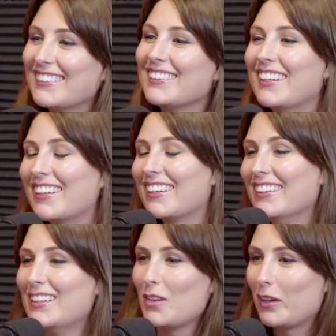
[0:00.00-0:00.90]
Yeah.
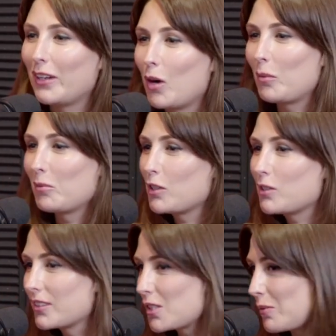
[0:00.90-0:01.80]
Well, I hope I'm
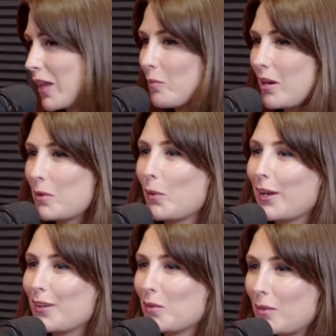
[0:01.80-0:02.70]
losing some of that baby
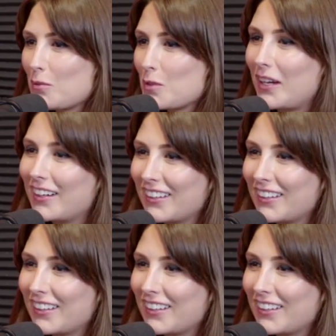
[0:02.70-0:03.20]
weight when I'm sweating.